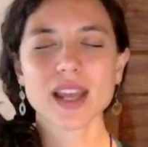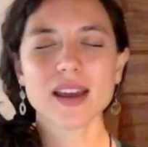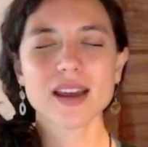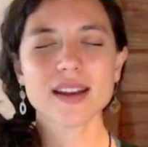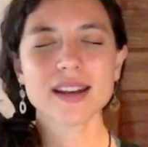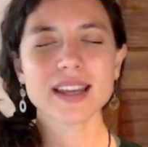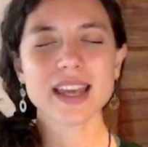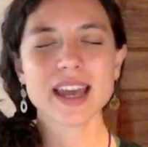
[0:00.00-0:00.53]

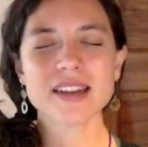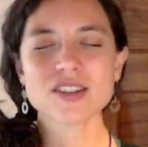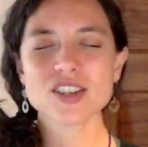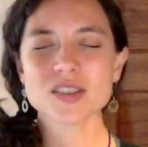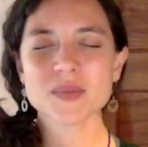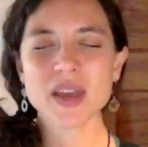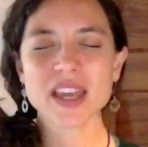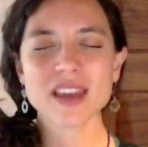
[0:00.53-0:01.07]
And again,
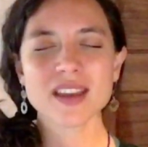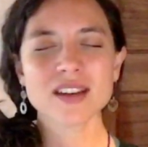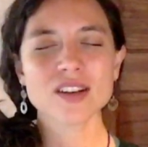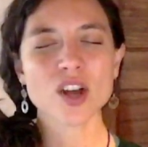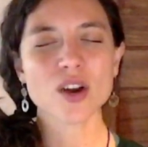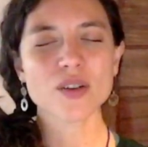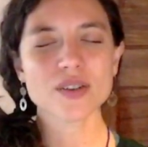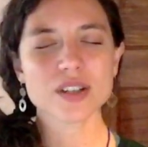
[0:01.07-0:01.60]
just making a
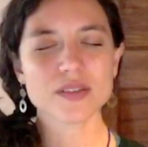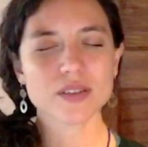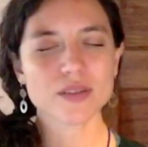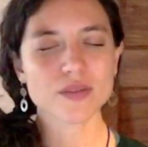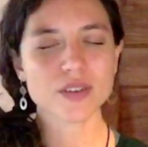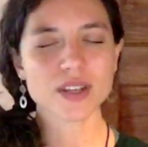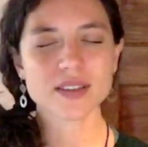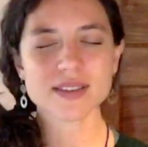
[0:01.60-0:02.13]
note if
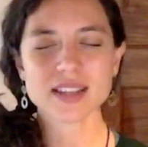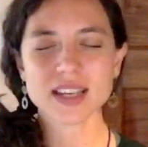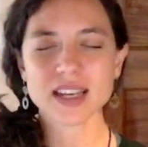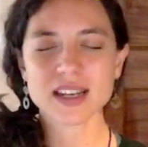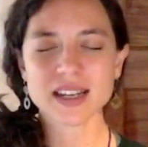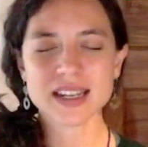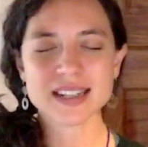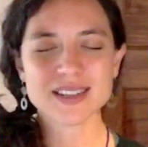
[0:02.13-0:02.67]
it feels like
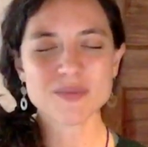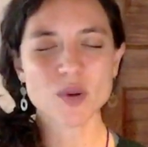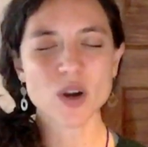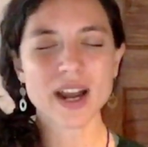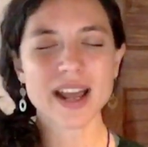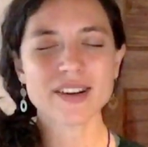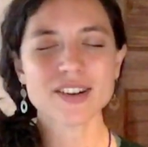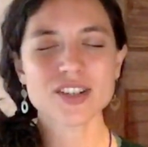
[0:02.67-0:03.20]
it needs
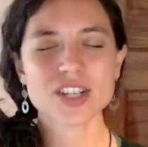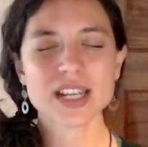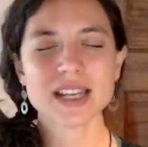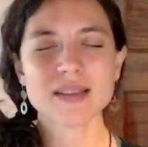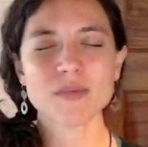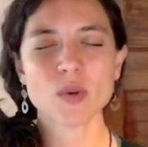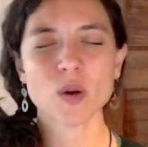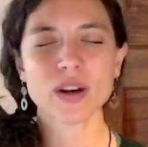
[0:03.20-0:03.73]
more energy
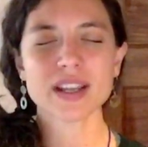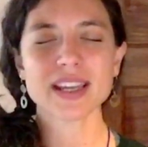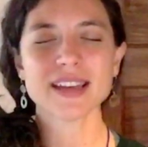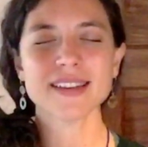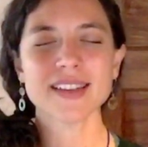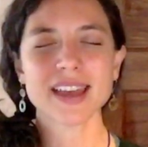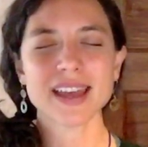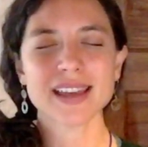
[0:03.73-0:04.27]
and more
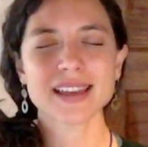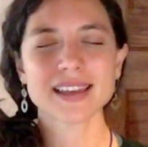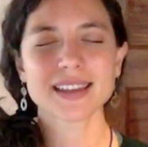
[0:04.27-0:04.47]
healing.